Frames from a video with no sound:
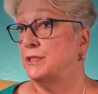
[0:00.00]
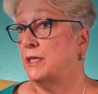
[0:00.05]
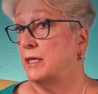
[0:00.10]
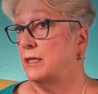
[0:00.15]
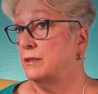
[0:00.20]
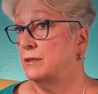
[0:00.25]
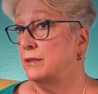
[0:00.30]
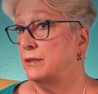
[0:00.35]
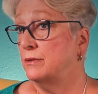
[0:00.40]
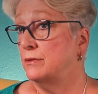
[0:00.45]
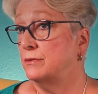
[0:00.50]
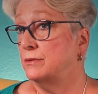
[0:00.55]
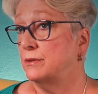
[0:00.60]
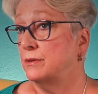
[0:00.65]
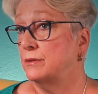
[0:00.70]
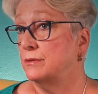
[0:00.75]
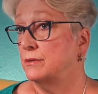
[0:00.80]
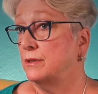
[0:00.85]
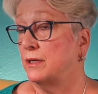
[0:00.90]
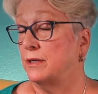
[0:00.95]
John Doe
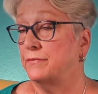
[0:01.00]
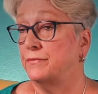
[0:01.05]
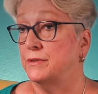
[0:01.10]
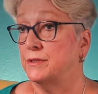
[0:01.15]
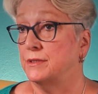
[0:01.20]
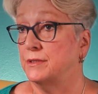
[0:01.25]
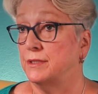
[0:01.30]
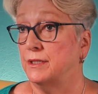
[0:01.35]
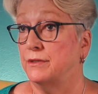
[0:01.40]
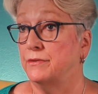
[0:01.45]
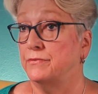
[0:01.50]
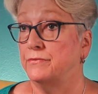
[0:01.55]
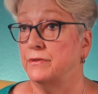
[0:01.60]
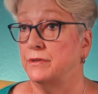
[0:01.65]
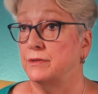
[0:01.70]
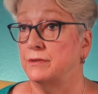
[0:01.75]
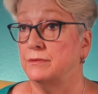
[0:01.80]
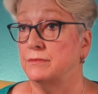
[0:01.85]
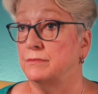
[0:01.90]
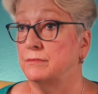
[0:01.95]
turned off his cell
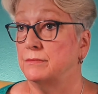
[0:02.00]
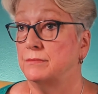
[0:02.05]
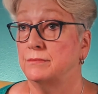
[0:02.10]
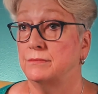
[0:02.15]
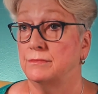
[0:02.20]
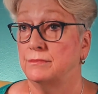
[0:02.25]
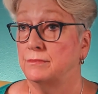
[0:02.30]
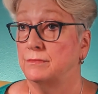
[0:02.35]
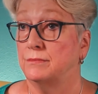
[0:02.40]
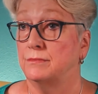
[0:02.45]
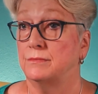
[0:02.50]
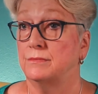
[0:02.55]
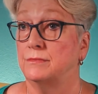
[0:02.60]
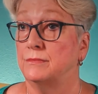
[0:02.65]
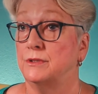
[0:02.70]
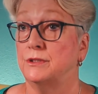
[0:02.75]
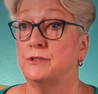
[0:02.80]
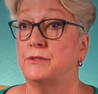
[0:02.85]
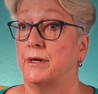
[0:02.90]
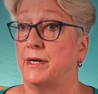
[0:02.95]
phone,
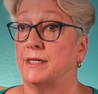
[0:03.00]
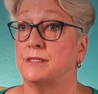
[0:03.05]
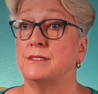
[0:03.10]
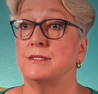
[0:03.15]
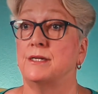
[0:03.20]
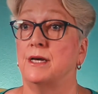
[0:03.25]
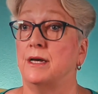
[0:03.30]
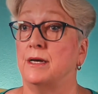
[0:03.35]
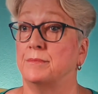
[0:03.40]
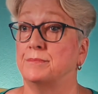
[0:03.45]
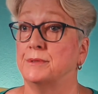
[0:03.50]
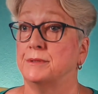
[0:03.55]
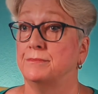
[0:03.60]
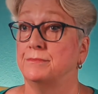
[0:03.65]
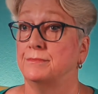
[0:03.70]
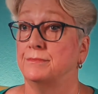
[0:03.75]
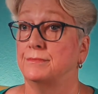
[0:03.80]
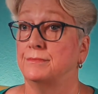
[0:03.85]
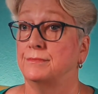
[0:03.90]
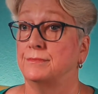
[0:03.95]
the track stopped.
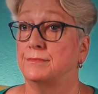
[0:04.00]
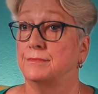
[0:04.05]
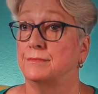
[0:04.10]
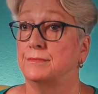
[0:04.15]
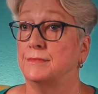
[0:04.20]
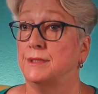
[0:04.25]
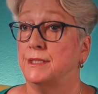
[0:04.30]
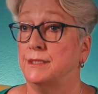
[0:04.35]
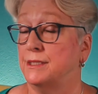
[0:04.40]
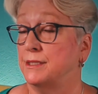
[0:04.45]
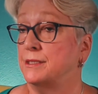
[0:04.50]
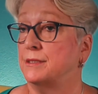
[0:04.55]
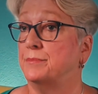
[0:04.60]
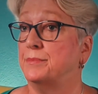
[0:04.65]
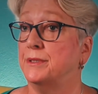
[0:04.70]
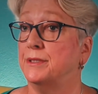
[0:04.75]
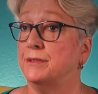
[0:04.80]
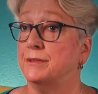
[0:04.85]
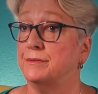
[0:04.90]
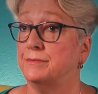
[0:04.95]
He
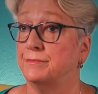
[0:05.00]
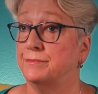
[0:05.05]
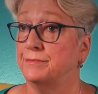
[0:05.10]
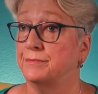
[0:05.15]
disappeared.